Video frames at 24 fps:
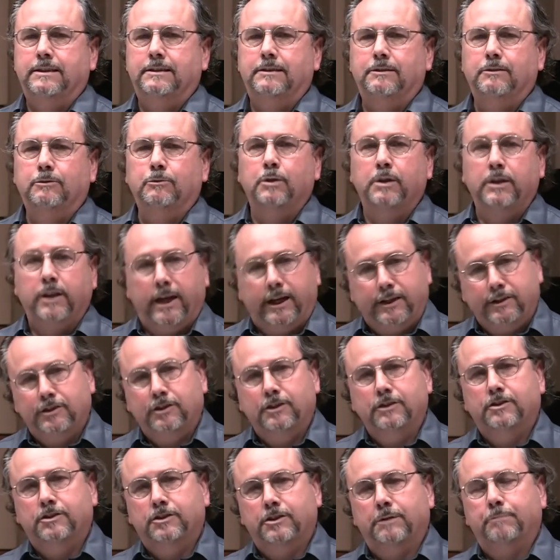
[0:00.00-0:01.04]

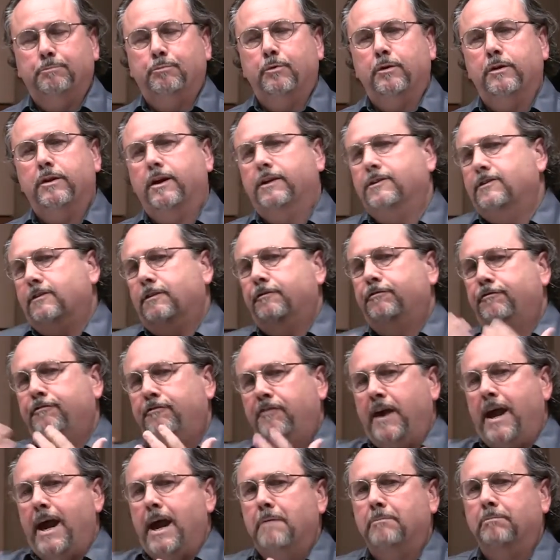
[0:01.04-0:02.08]
relationship with us, a
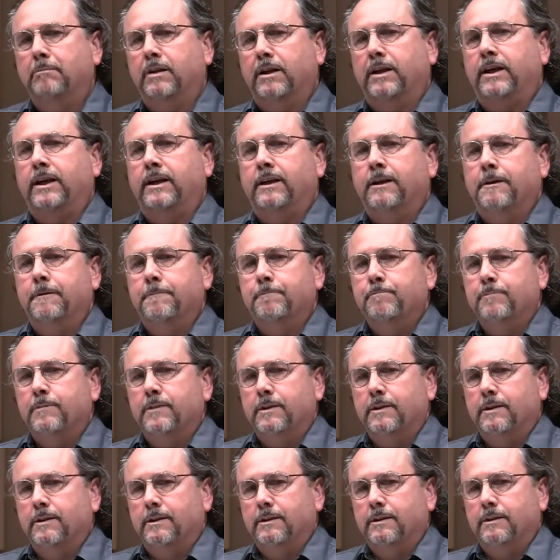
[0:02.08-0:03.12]
family
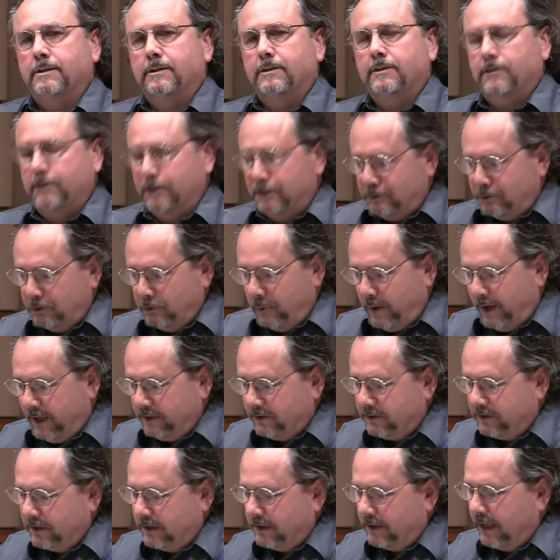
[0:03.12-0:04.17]

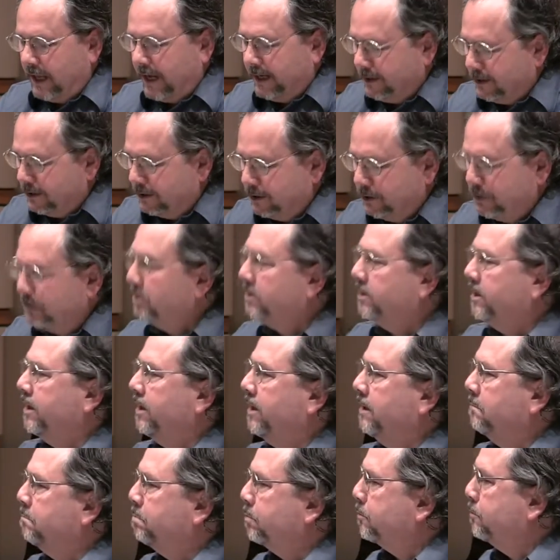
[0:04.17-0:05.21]
situation. Like a good
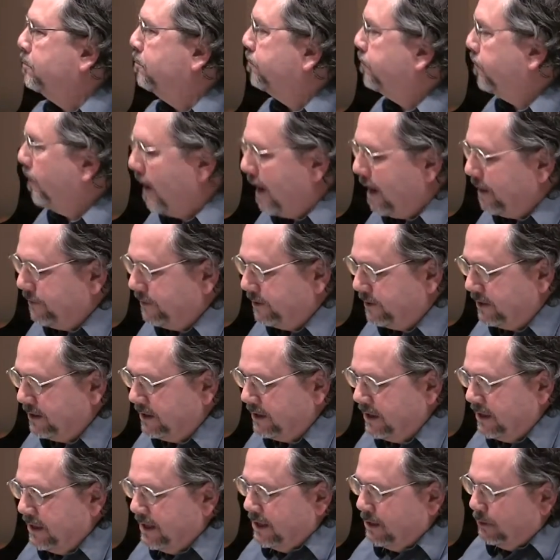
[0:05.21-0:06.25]
Hebrew father
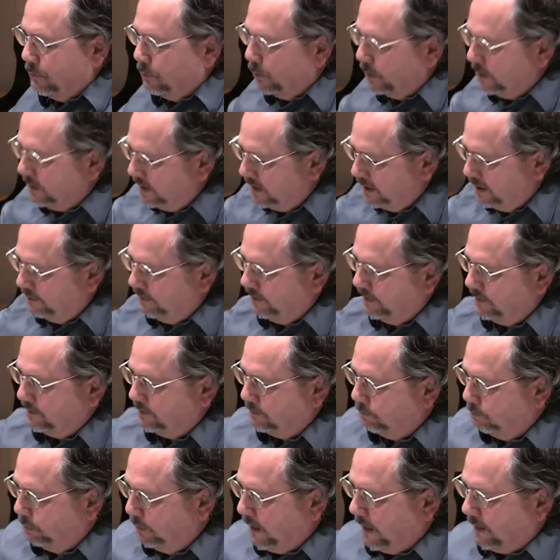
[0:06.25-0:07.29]
would give his
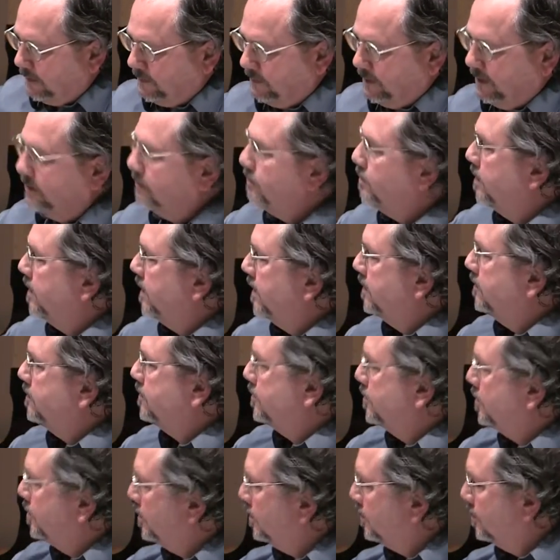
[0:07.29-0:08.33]
blessing to his
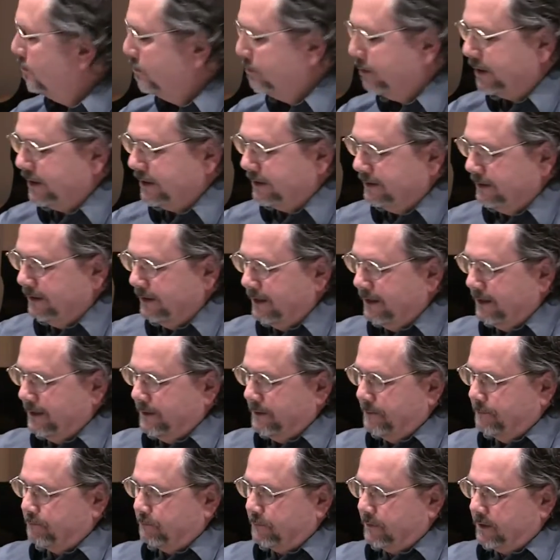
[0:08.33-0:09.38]
children,
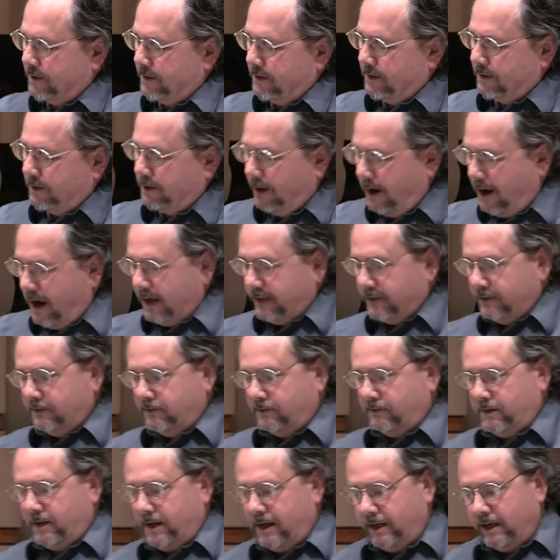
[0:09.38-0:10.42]
God is
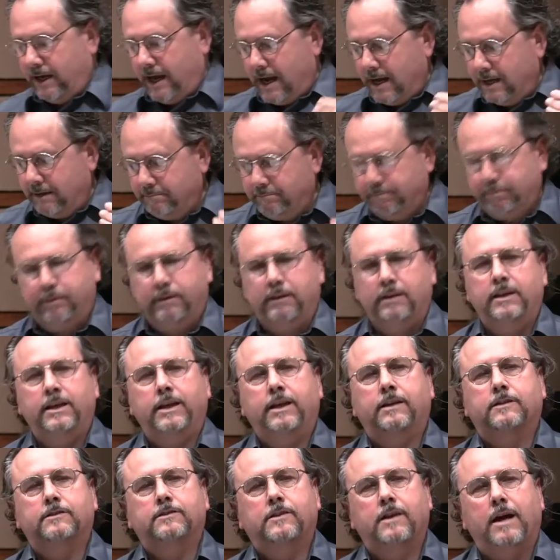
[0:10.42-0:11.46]
saying, I am
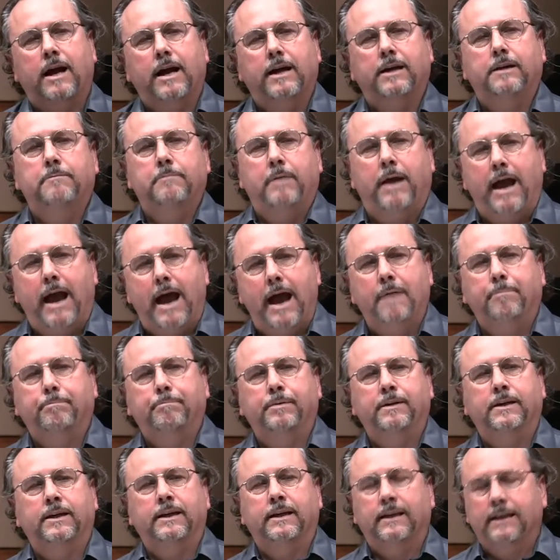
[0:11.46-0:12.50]
pleased, I am
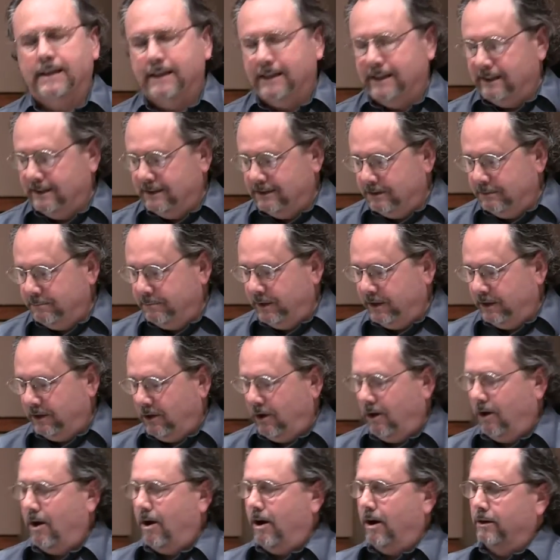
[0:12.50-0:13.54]
happy to be
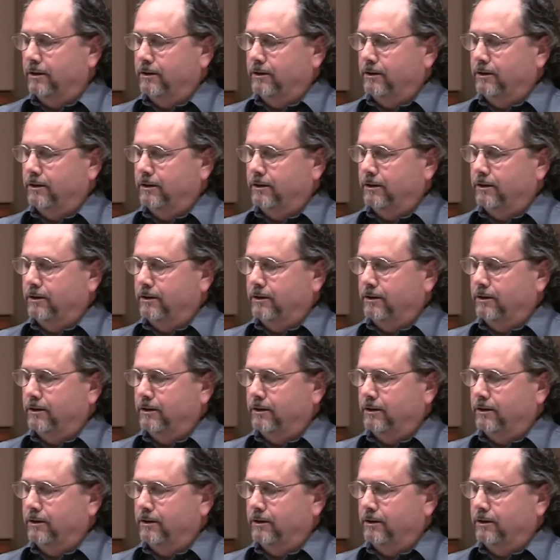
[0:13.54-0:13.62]
called